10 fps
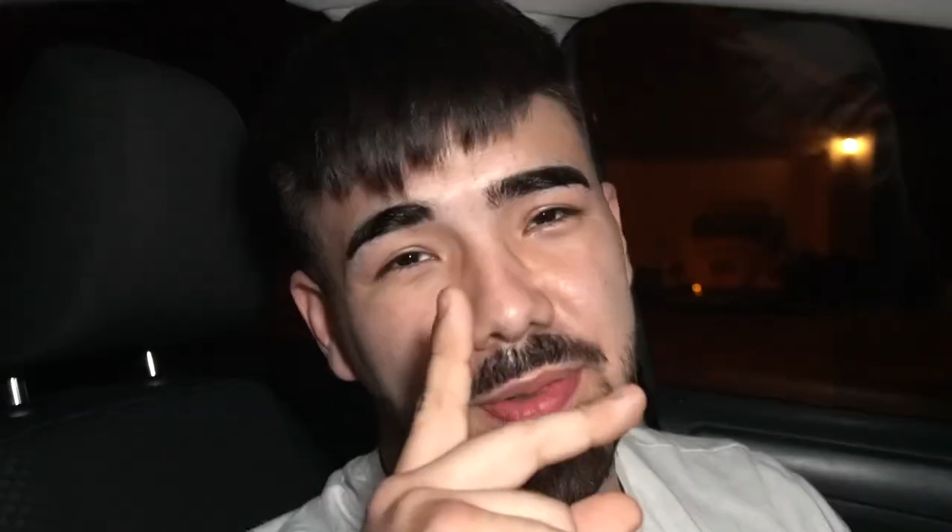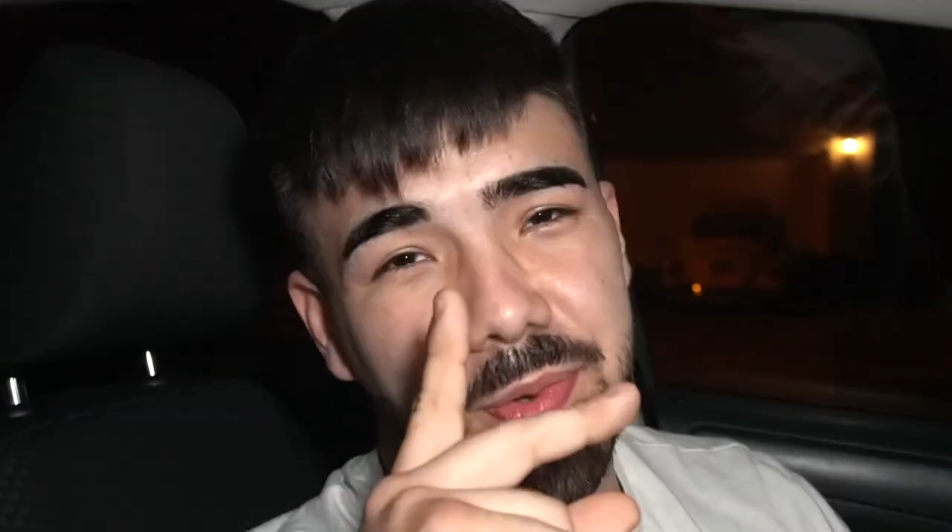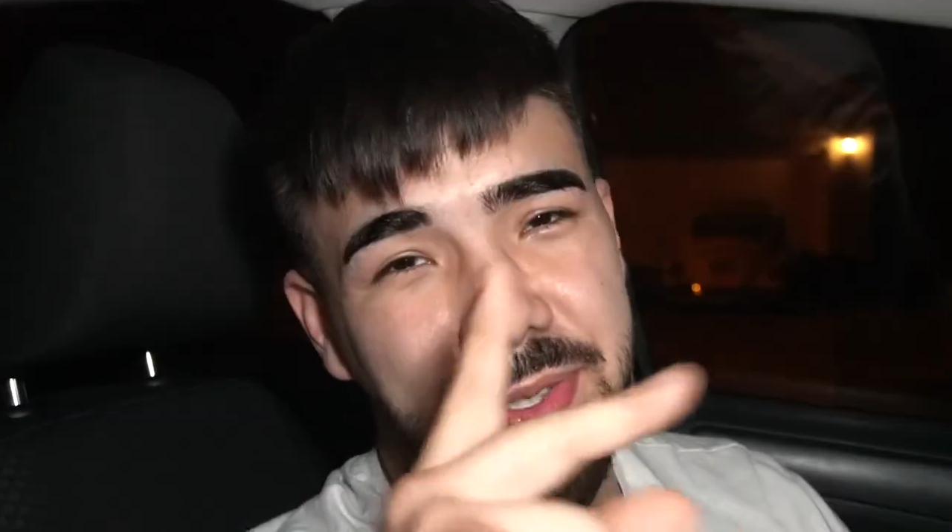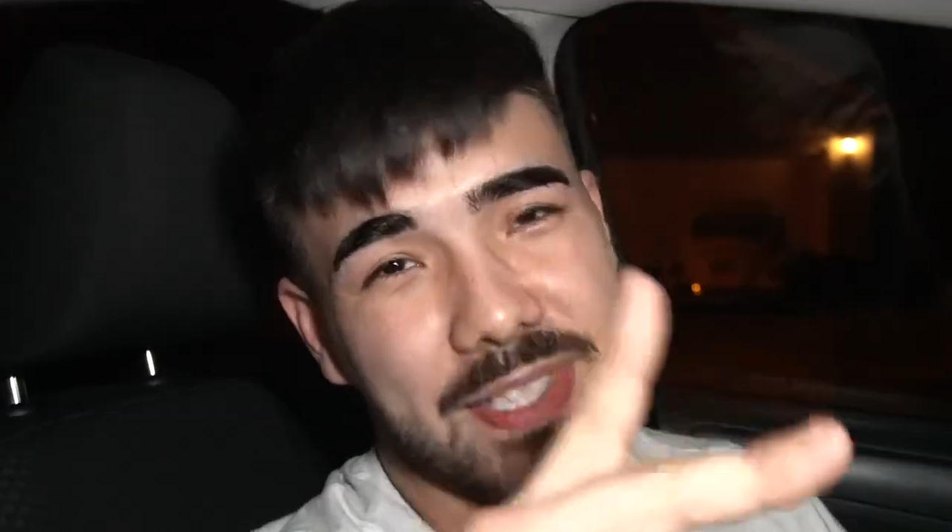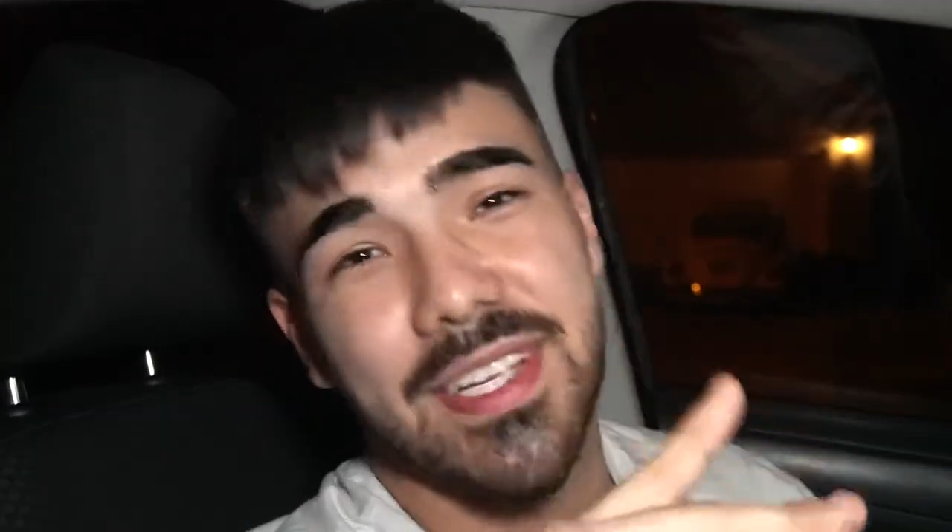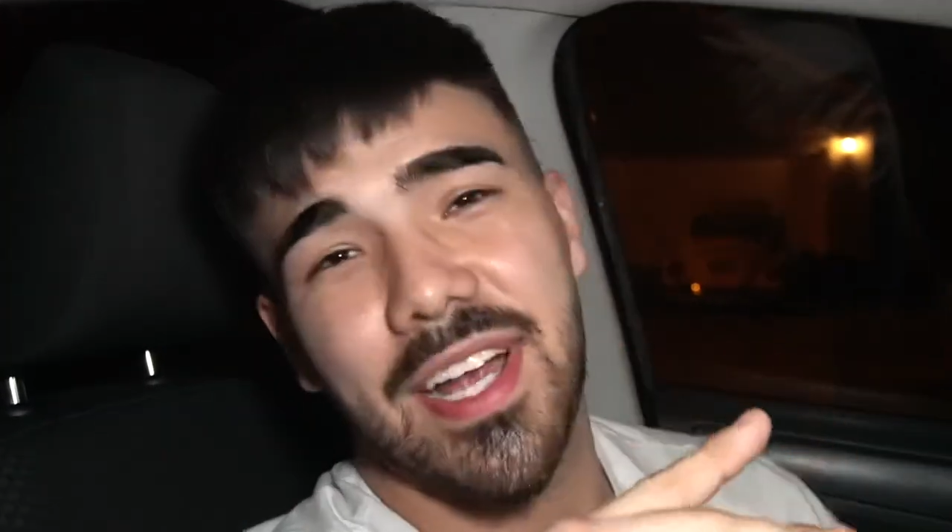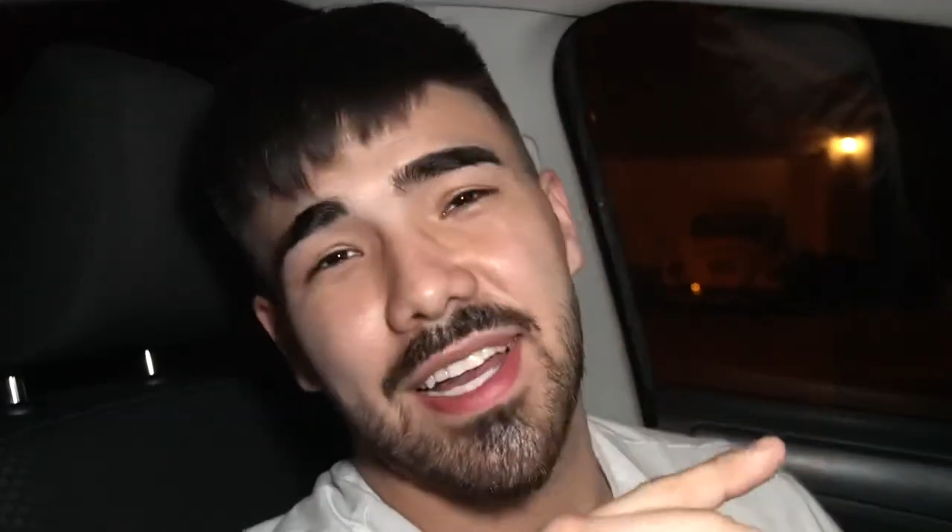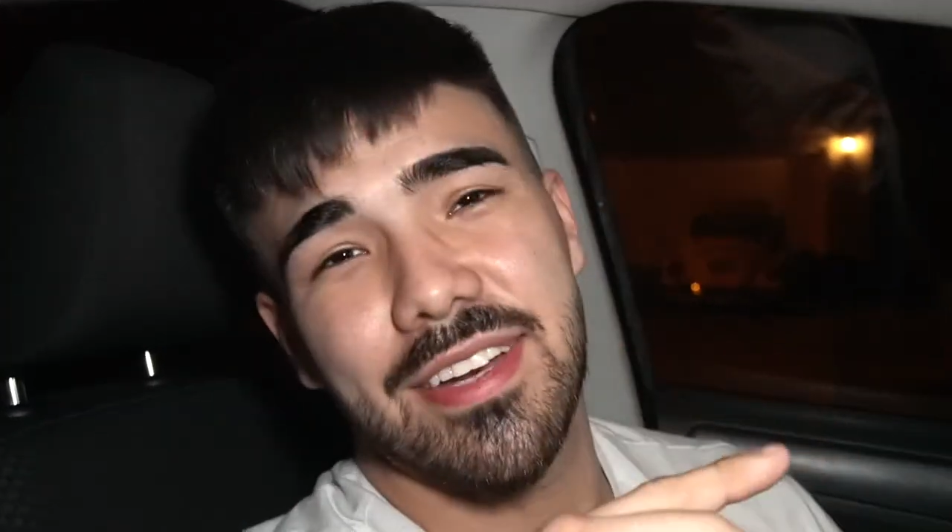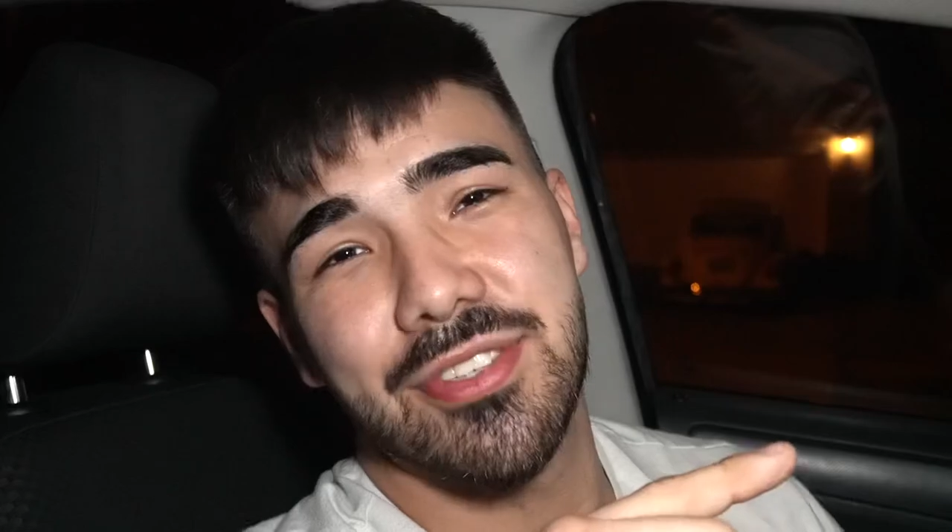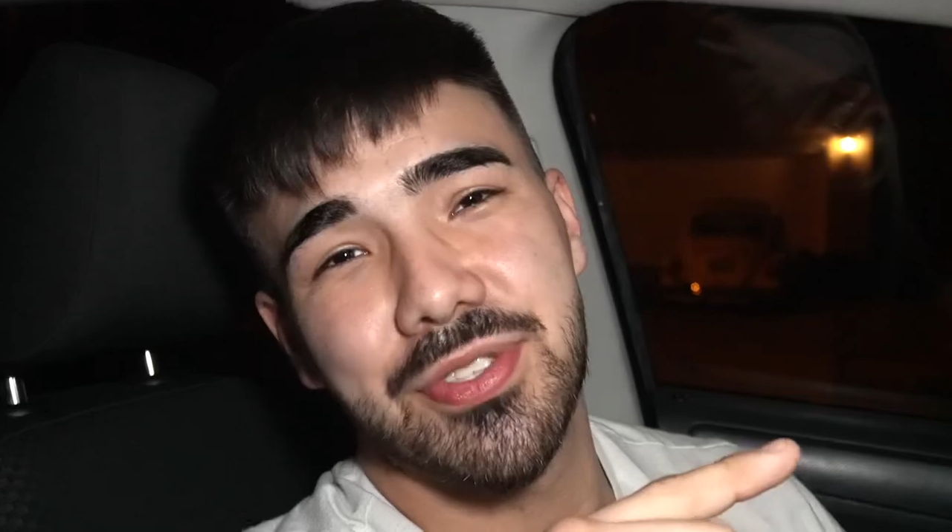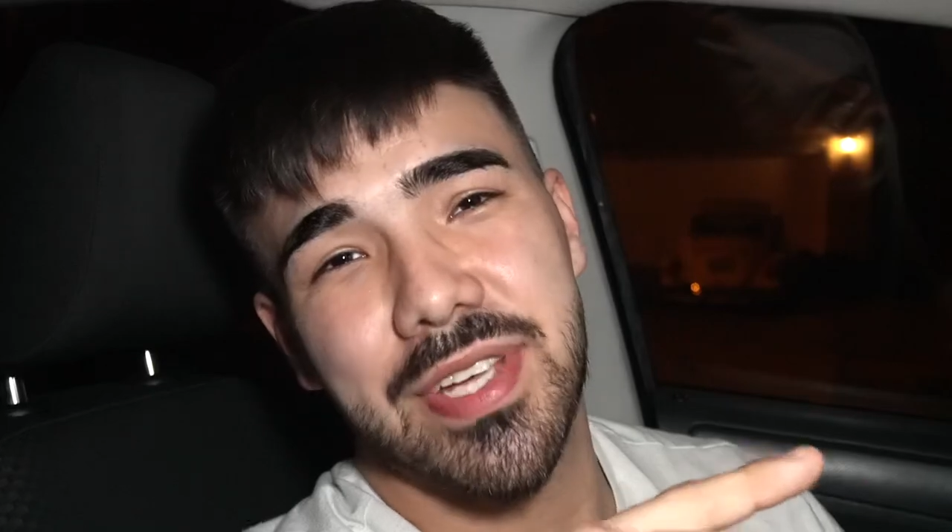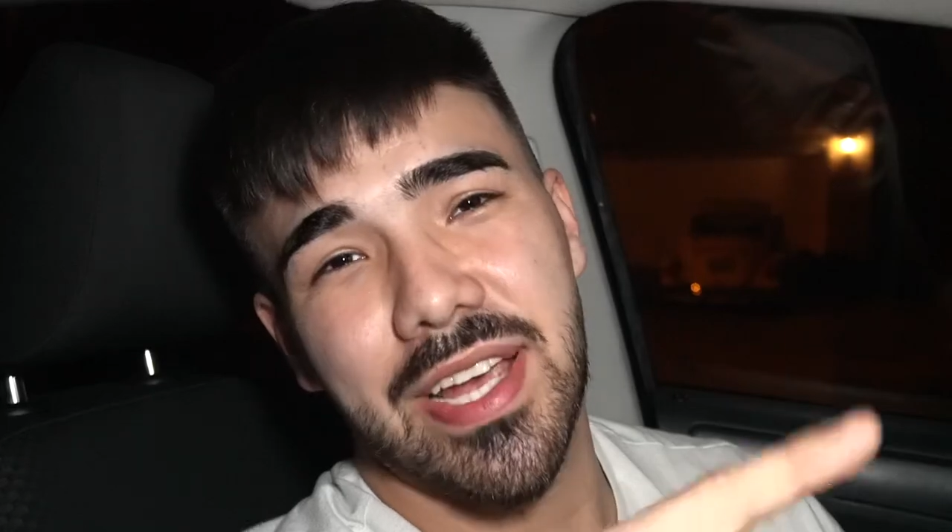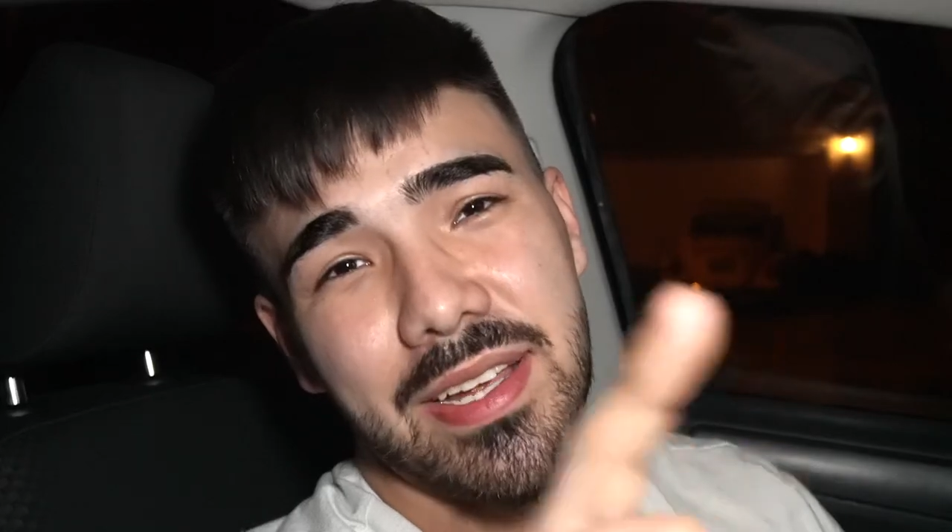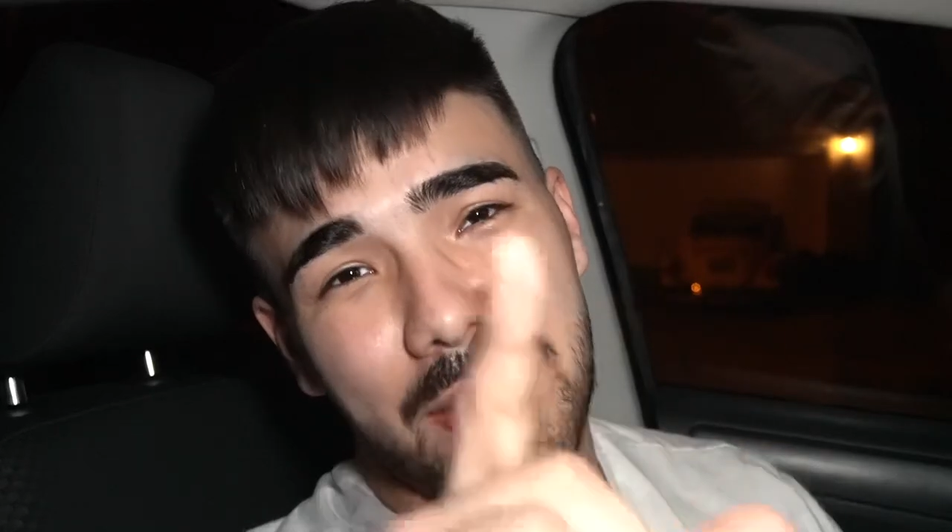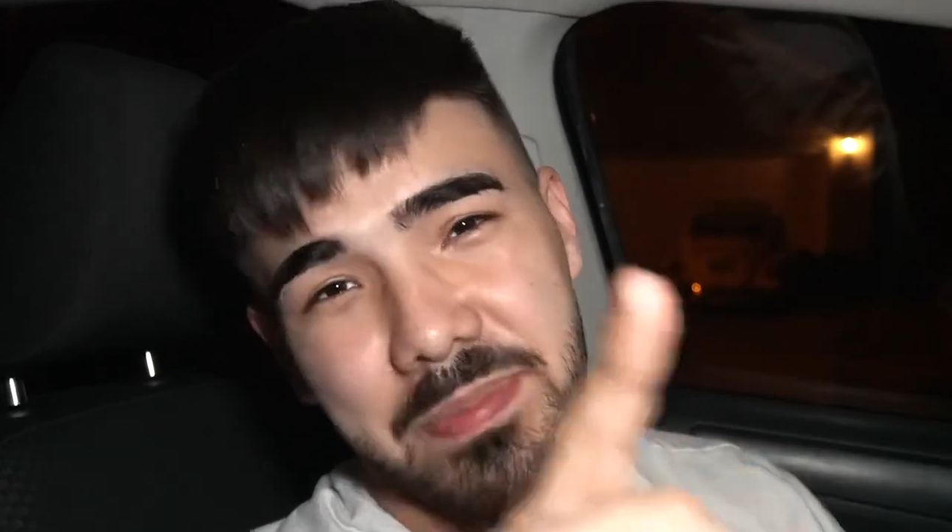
We'll see y'all later, Juice Gang.